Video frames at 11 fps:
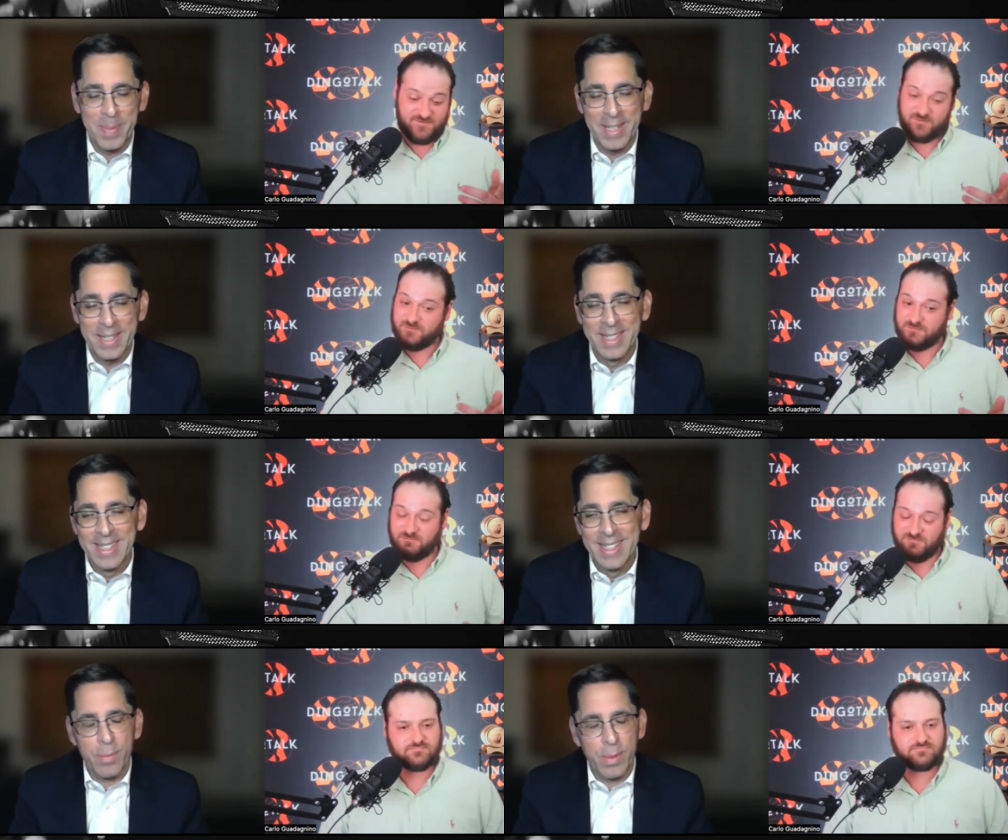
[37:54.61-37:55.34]
Speaker 1: But
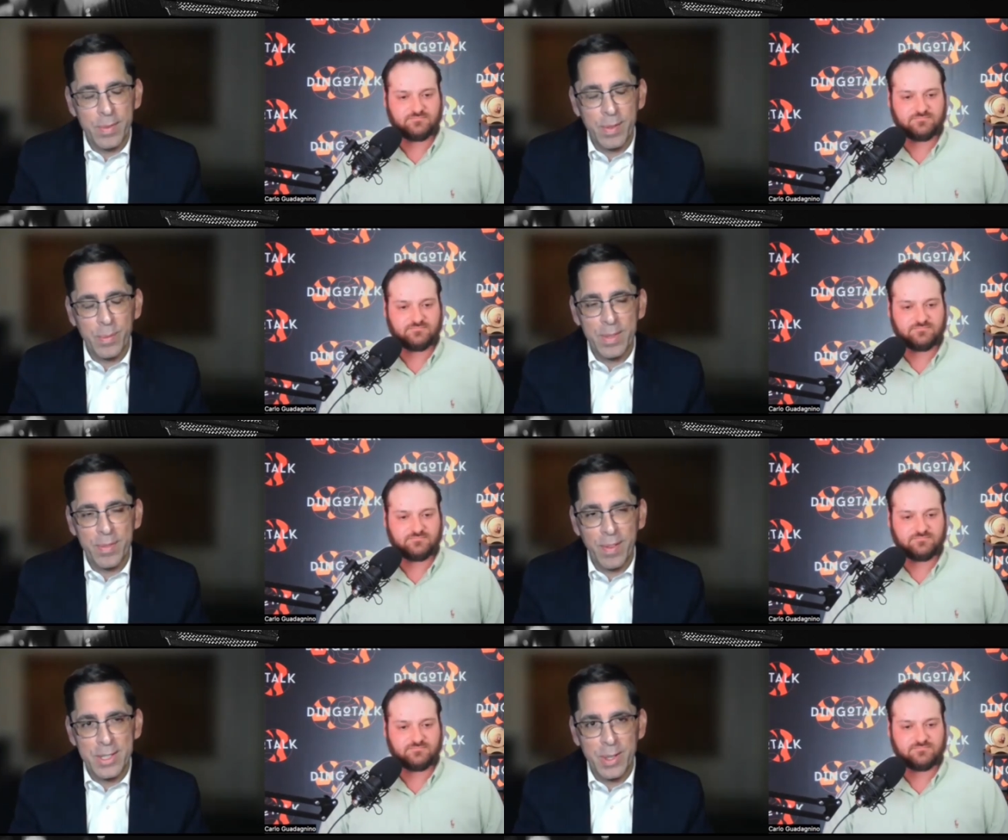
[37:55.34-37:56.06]

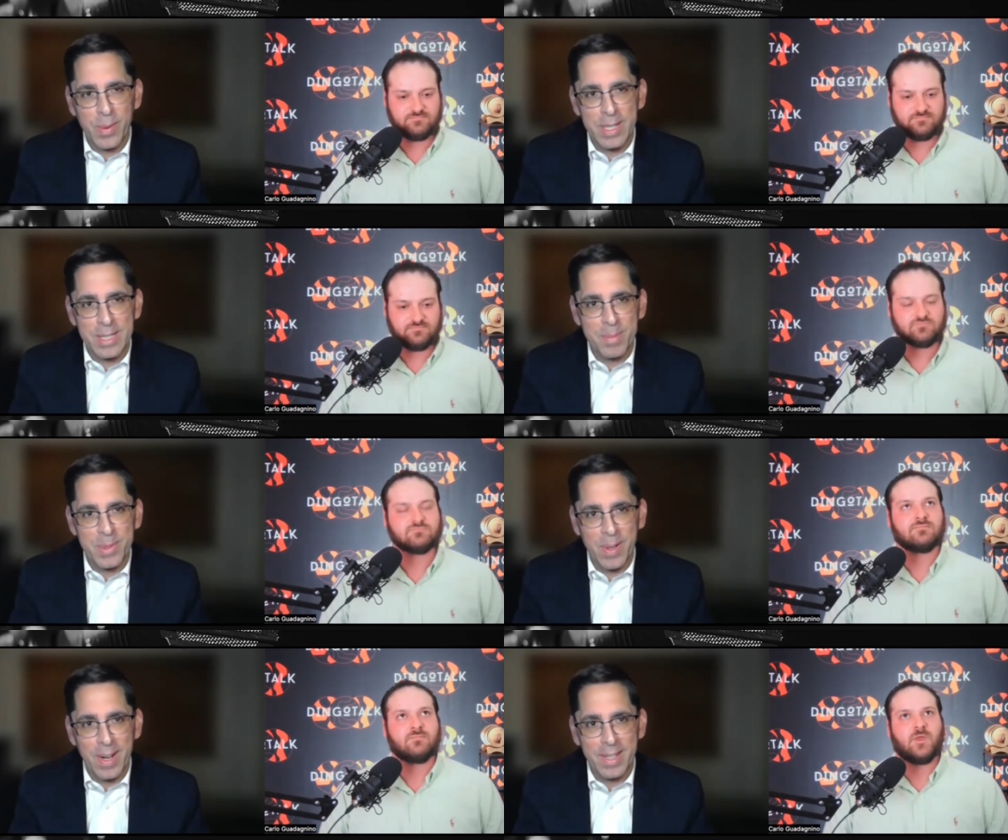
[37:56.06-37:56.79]
rephrase your question. I'm
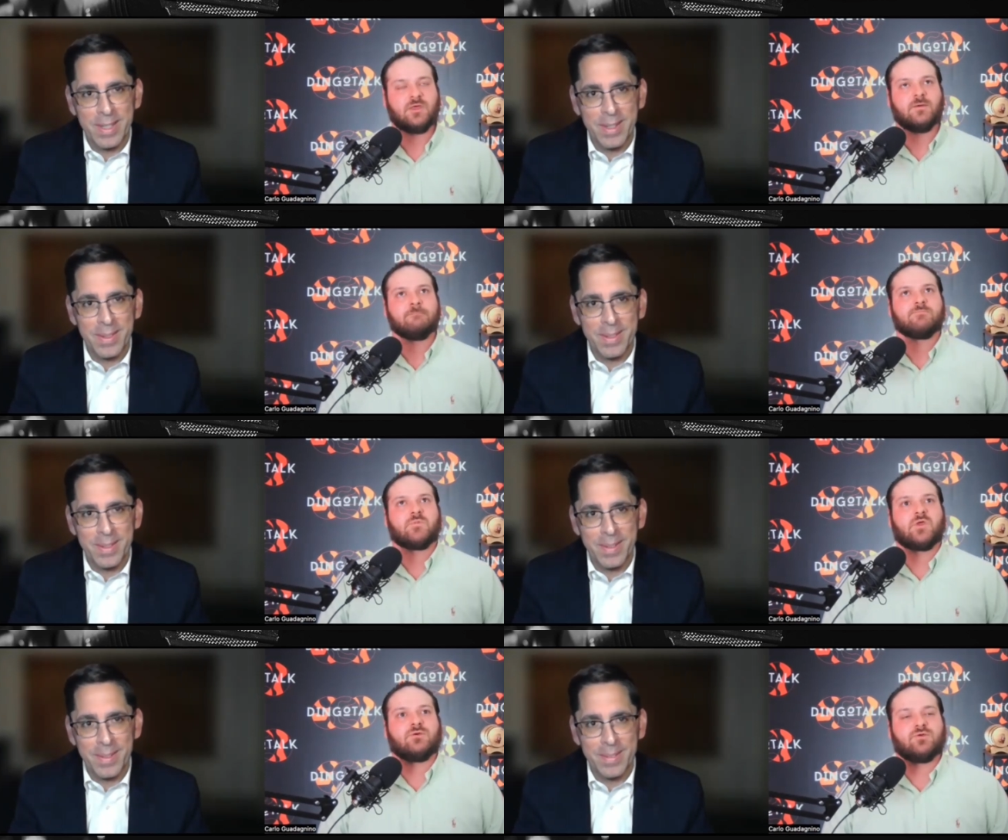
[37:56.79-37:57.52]
sorry. You,